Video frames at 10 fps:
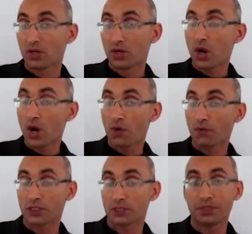
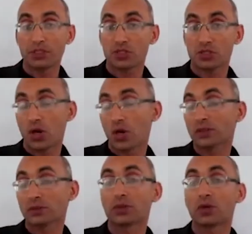or
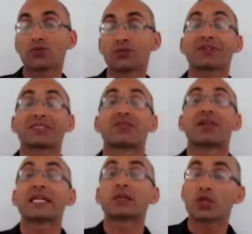what we call figurative
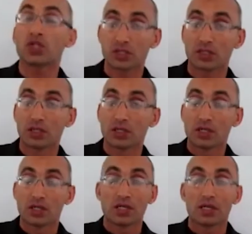language,
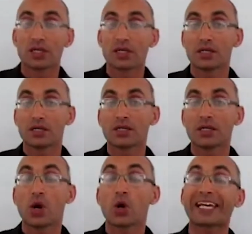
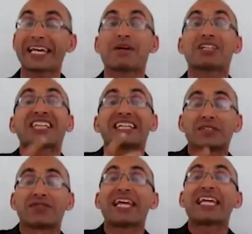or
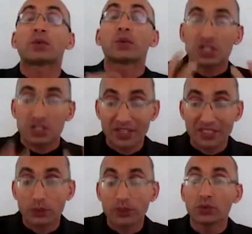imaginative language
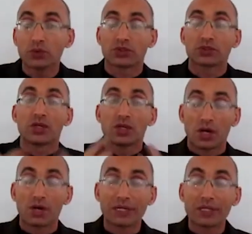that we use
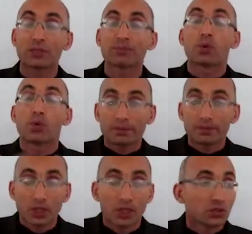in the
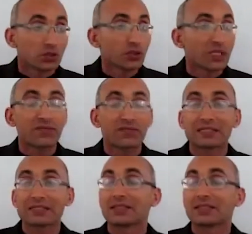poem to give that